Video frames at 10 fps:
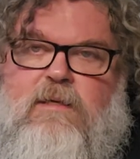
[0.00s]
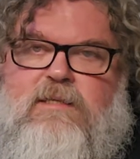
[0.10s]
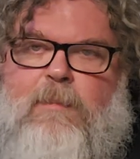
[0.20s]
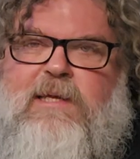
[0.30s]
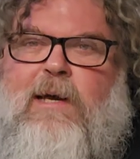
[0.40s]

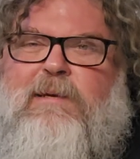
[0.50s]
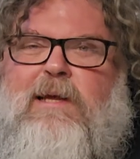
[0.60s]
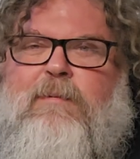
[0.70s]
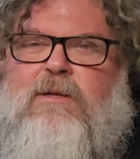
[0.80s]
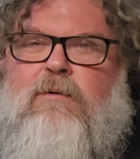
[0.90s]

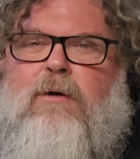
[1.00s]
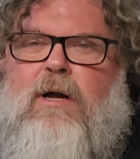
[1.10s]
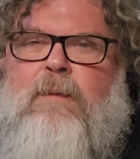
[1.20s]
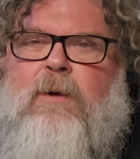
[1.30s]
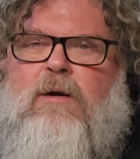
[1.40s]

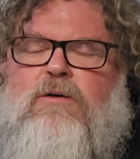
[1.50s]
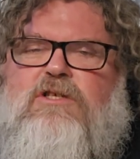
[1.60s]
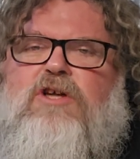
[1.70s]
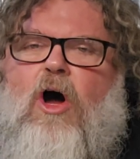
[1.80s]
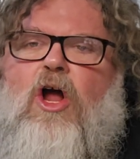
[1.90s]

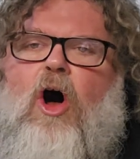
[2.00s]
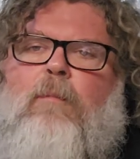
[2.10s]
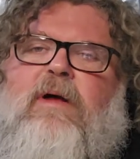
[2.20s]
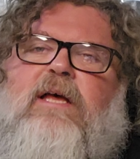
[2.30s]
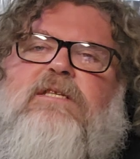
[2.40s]

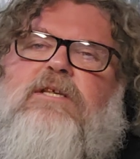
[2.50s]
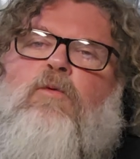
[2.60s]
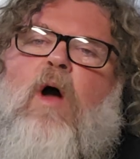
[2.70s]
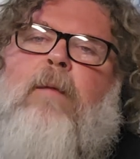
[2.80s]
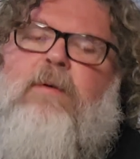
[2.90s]
www.rockaperecords.com is the
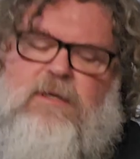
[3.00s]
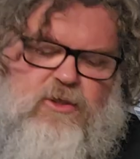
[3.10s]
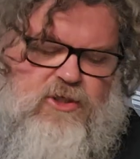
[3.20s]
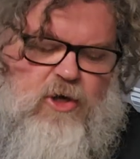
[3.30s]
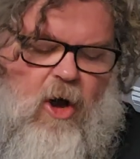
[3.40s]

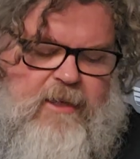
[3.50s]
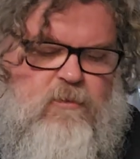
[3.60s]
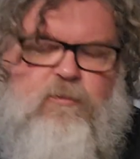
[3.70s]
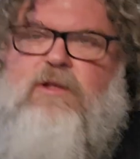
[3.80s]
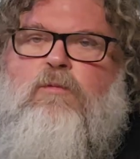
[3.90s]

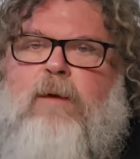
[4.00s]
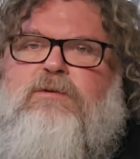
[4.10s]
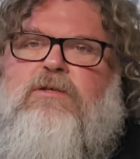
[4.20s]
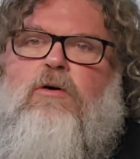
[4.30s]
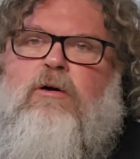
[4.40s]
website with the web
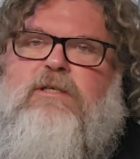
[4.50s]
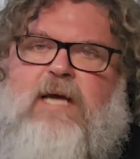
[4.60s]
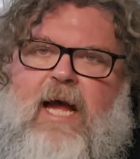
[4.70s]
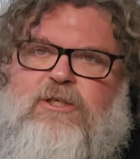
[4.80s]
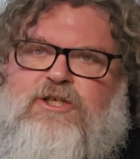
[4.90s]
store
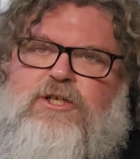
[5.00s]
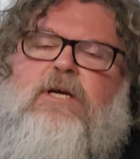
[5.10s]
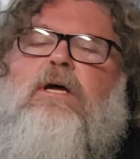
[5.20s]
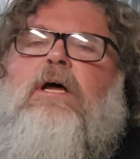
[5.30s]
attached.